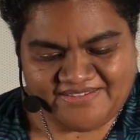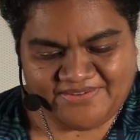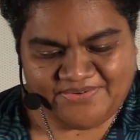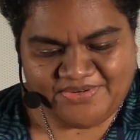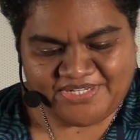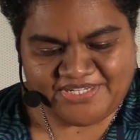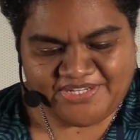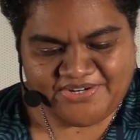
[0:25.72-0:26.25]

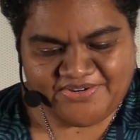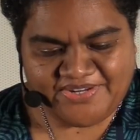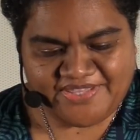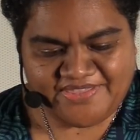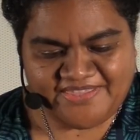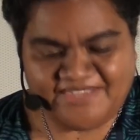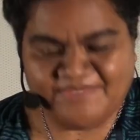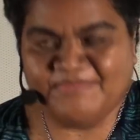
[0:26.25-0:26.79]
recurring
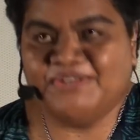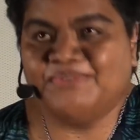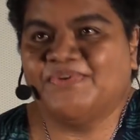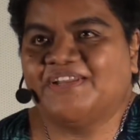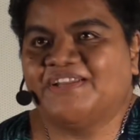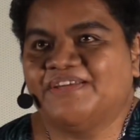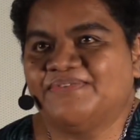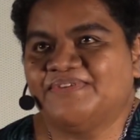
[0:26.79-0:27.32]
theme in
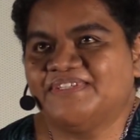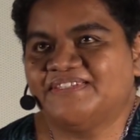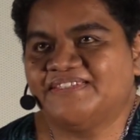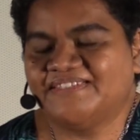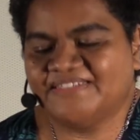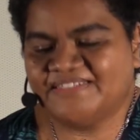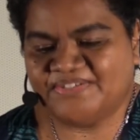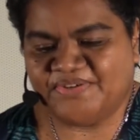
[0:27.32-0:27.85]
what I
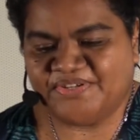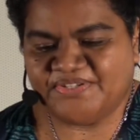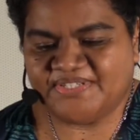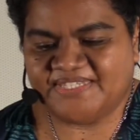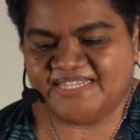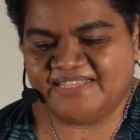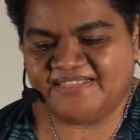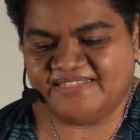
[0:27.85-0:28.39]
was going to
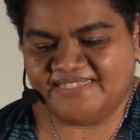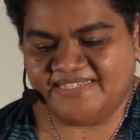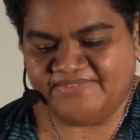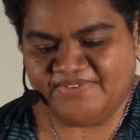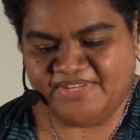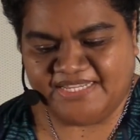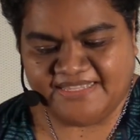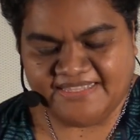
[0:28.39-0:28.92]
say this
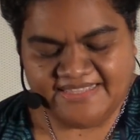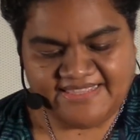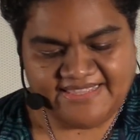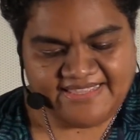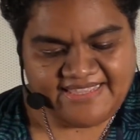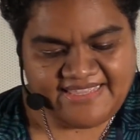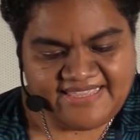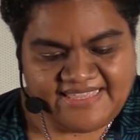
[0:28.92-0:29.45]
evening.
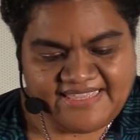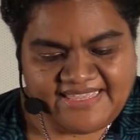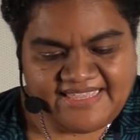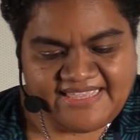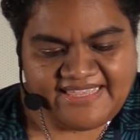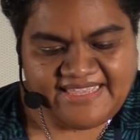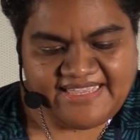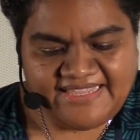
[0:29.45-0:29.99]

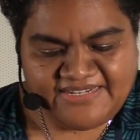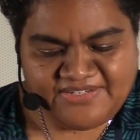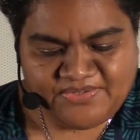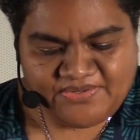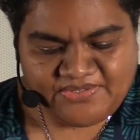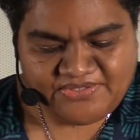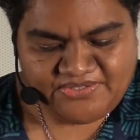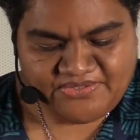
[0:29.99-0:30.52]
And
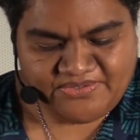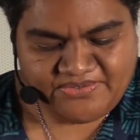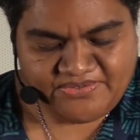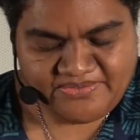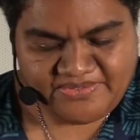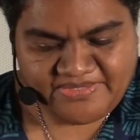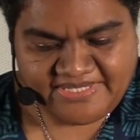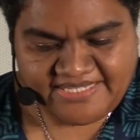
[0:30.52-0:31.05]

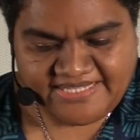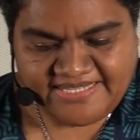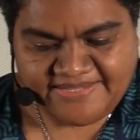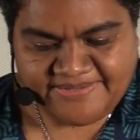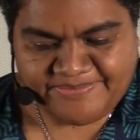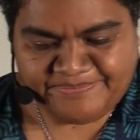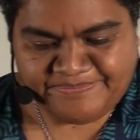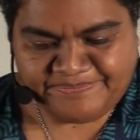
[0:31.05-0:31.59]
also,
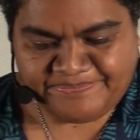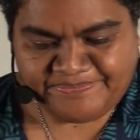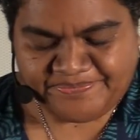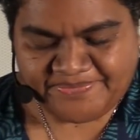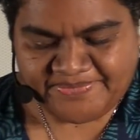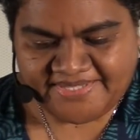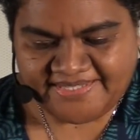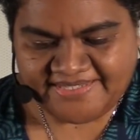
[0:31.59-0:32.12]
um,
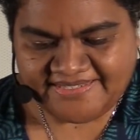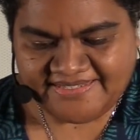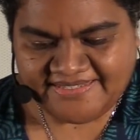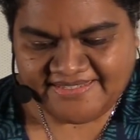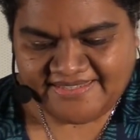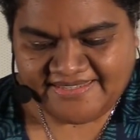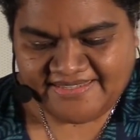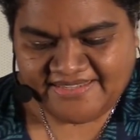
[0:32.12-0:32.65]

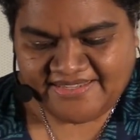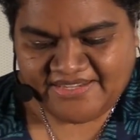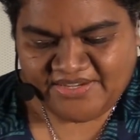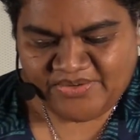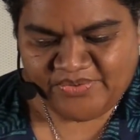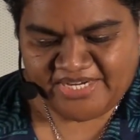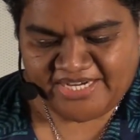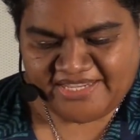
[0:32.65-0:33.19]

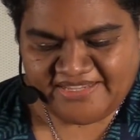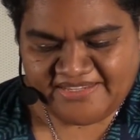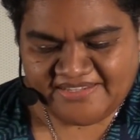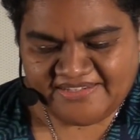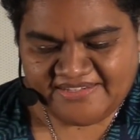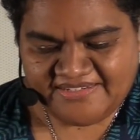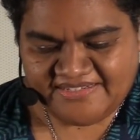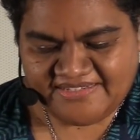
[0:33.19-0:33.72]
when I
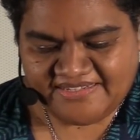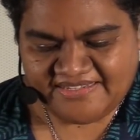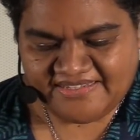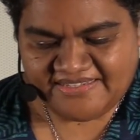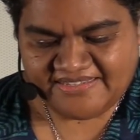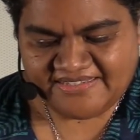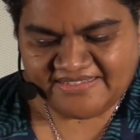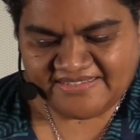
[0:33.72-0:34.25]
heard
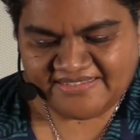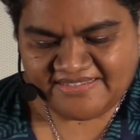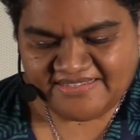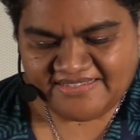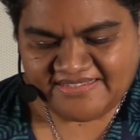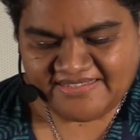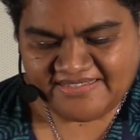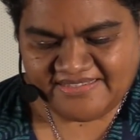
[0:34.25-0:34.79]
the
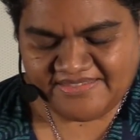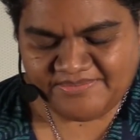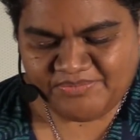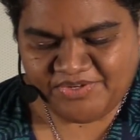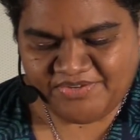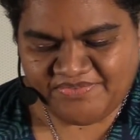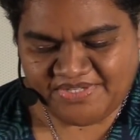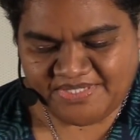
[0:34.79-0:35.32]

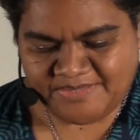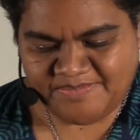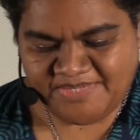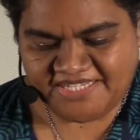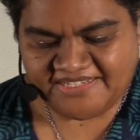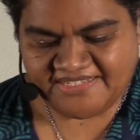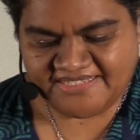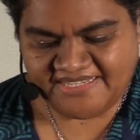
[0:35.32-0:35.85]
previous
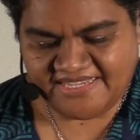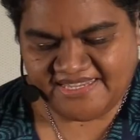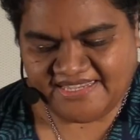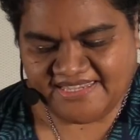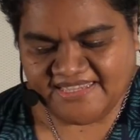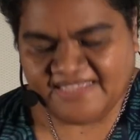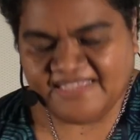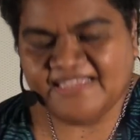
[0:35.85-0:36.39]
speaker
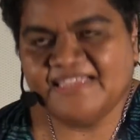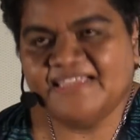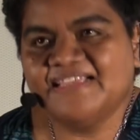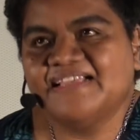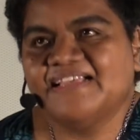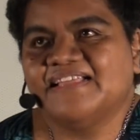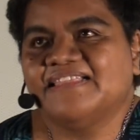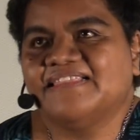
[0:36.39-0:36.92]
say
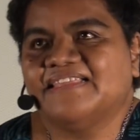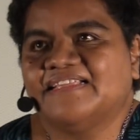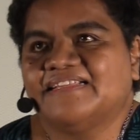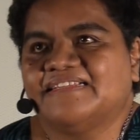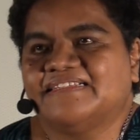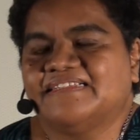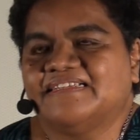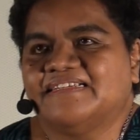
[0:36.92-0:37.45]
that
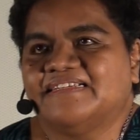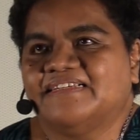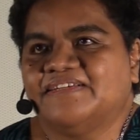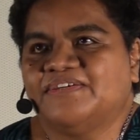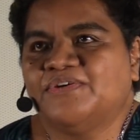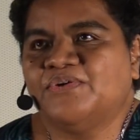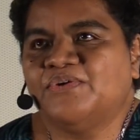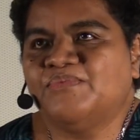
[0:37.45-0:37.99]
her
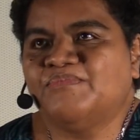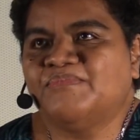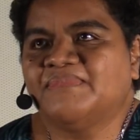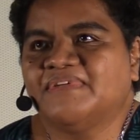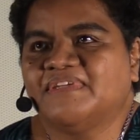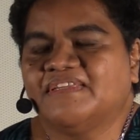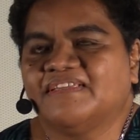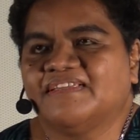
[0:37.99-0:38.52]
home
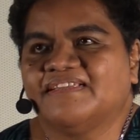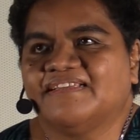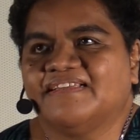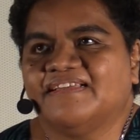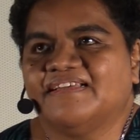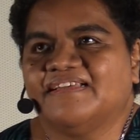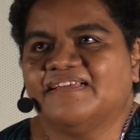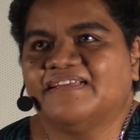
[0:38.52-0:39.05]

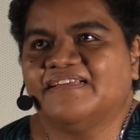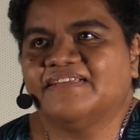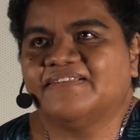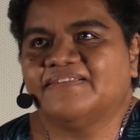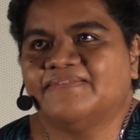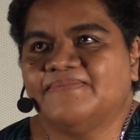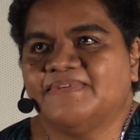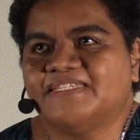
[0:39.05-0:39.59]

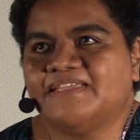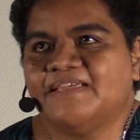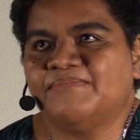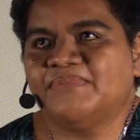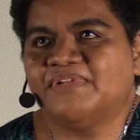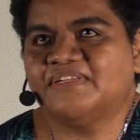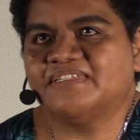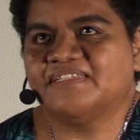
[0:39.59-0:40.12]

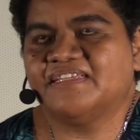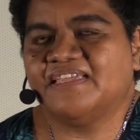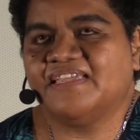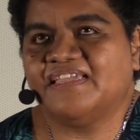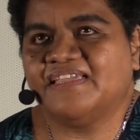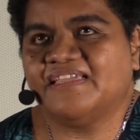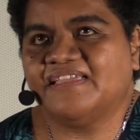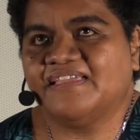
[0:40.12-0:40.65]
resembled
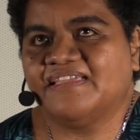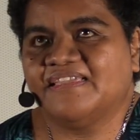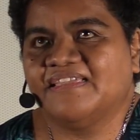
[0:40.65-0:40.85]
a